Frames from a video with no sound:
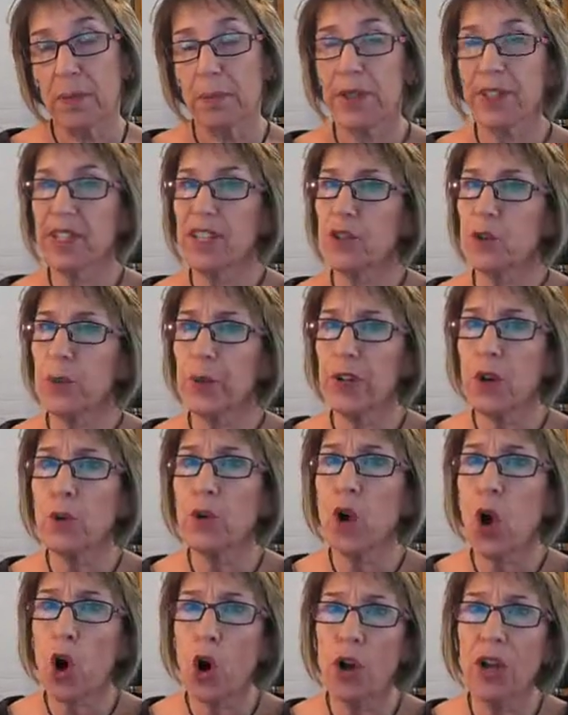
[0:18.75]
But since we
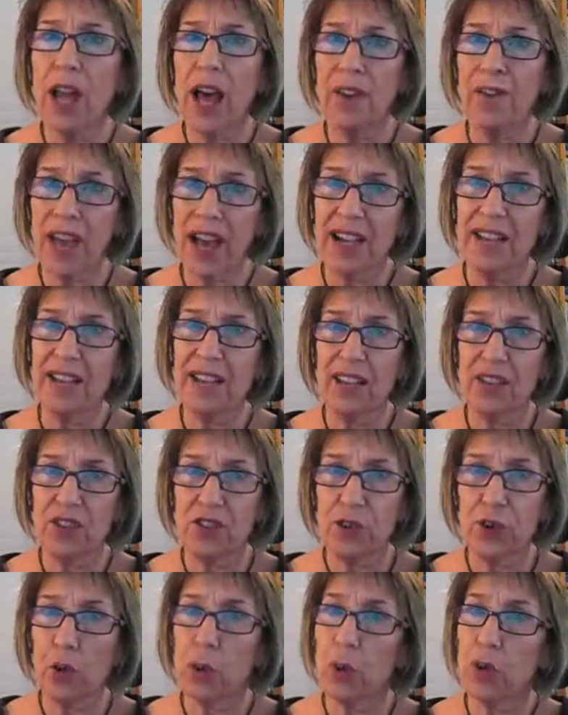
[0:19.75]
don't all have access
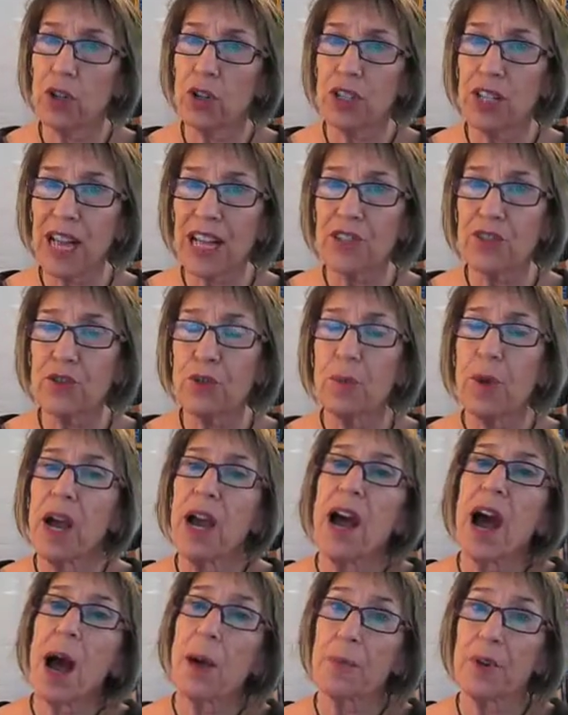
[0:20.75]
to Google Classroom,
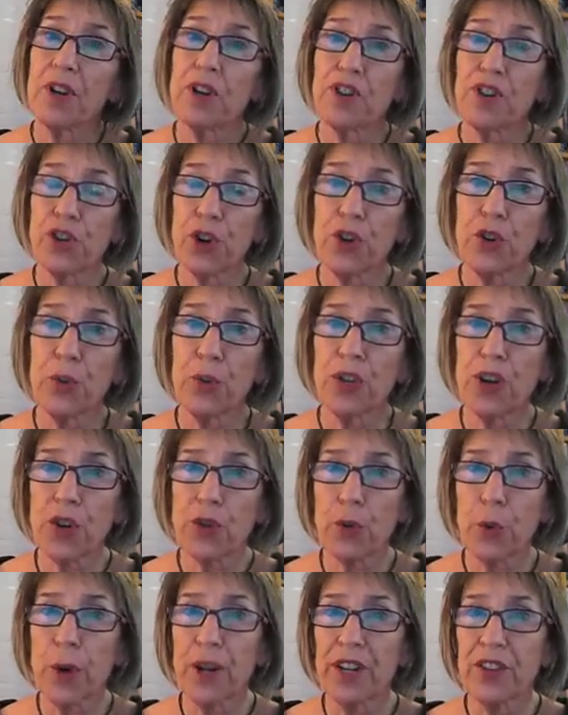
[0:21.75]
I'm going to show you
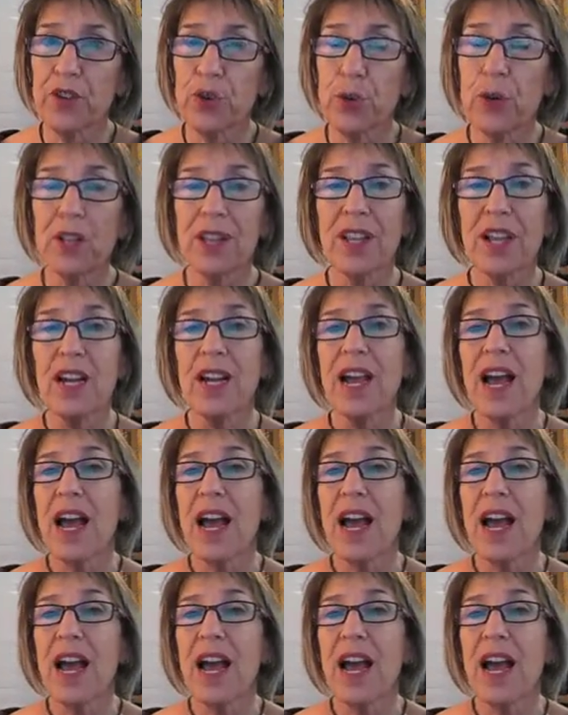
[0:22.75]
another way to do it,